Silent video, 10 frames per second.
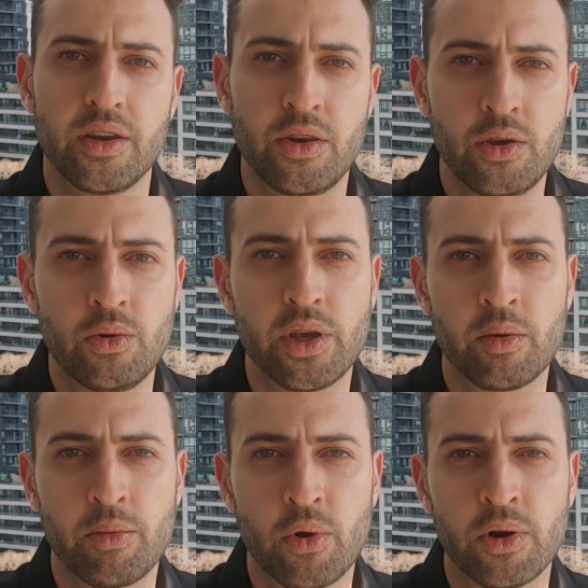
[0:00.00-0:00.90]
new
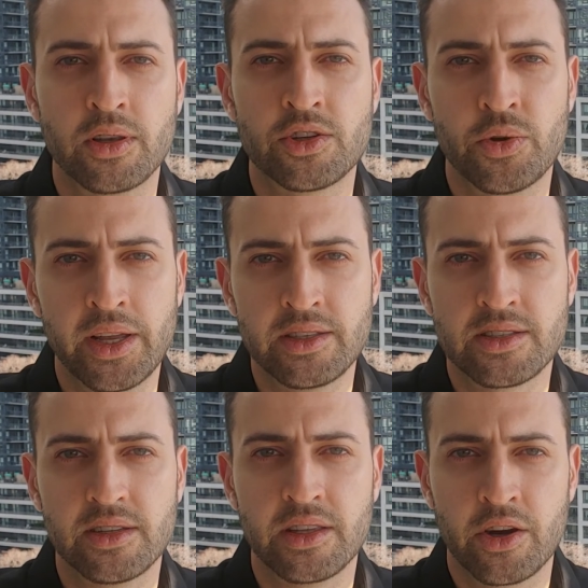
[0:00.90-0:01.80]
important
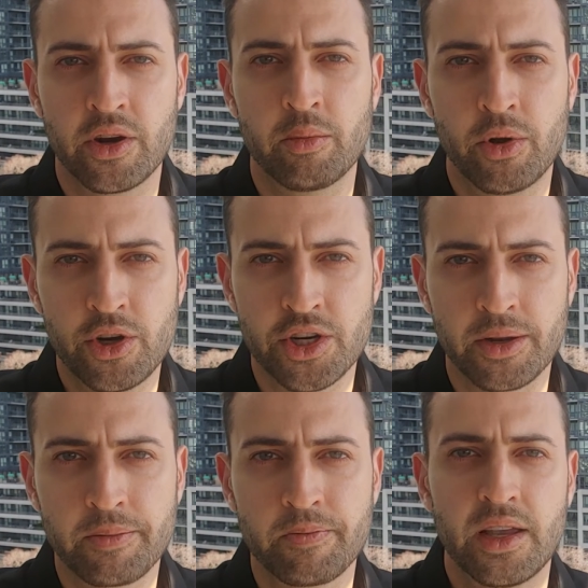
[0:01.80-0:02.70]
trends that are
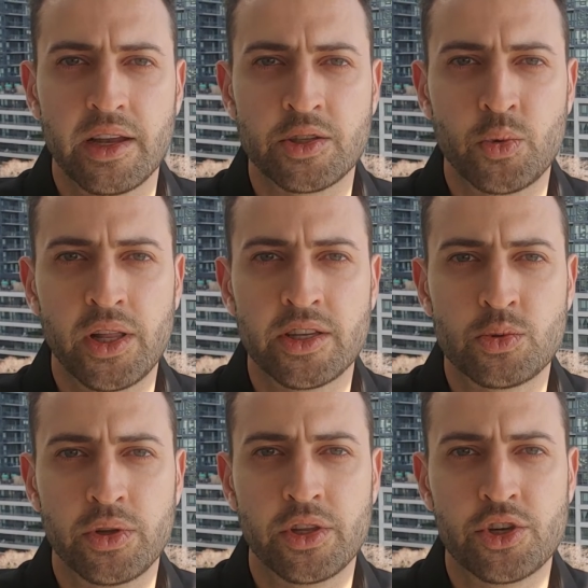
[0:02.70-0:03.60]
emerging, as well
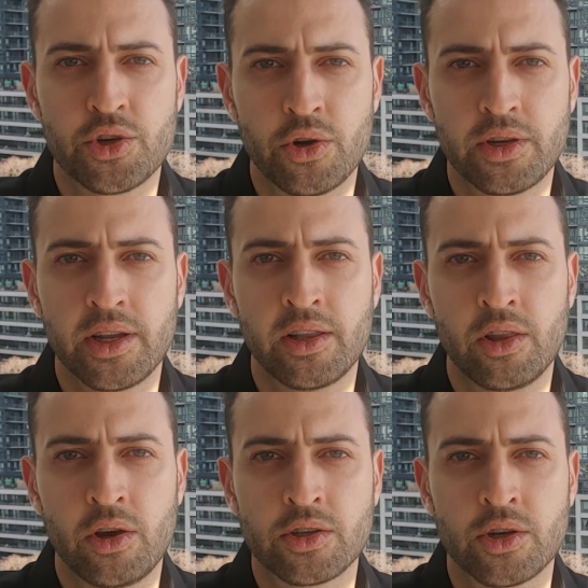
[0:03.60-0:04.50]
as what the short and
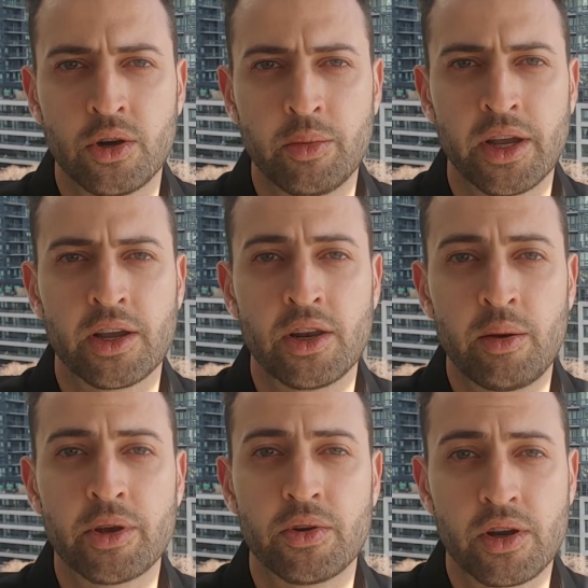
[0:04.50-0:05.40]
long-term
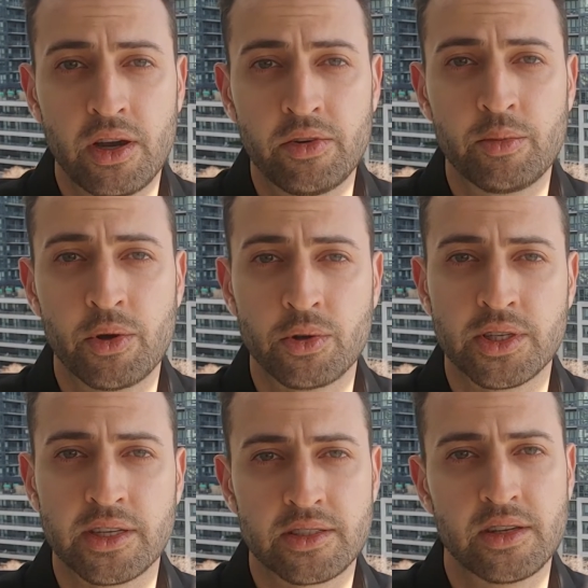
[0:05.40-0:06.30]
economic recovery
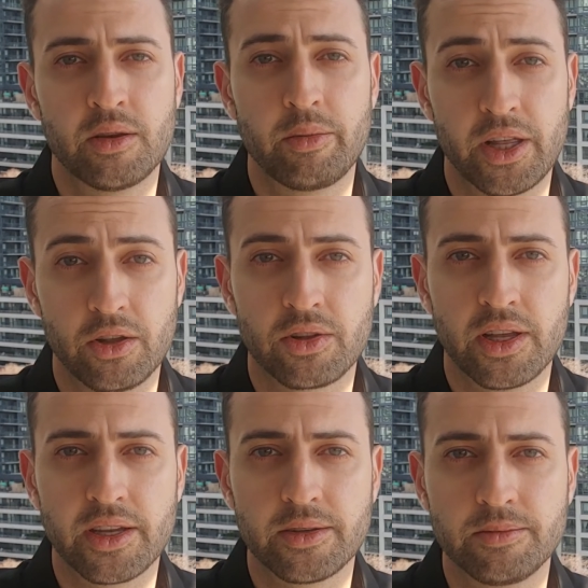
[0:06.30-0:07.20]
process may look like.